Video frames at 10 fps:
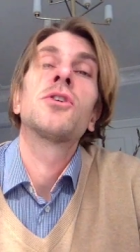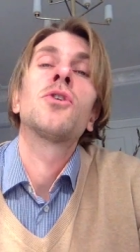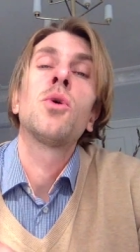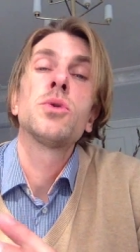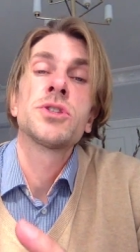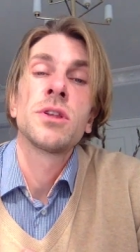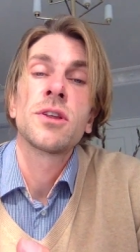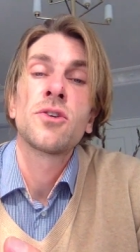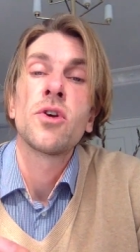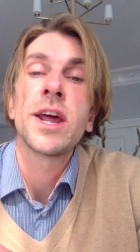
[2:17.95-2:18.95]

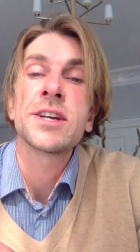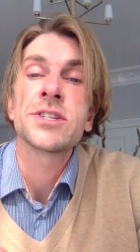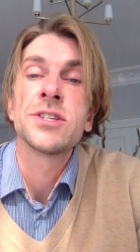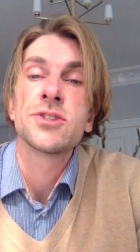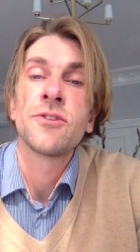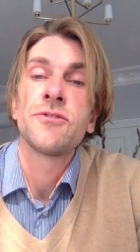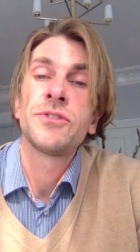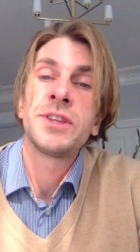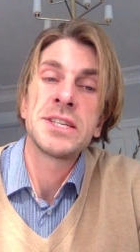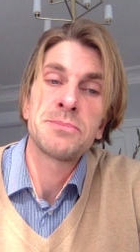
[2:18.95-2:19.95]
causal connections of
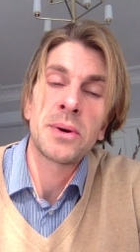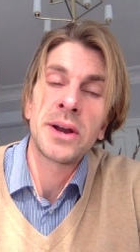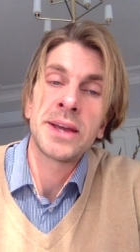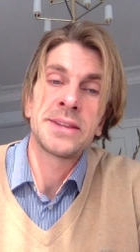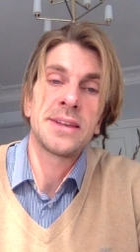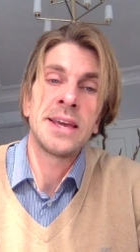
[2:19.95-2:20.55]
disparate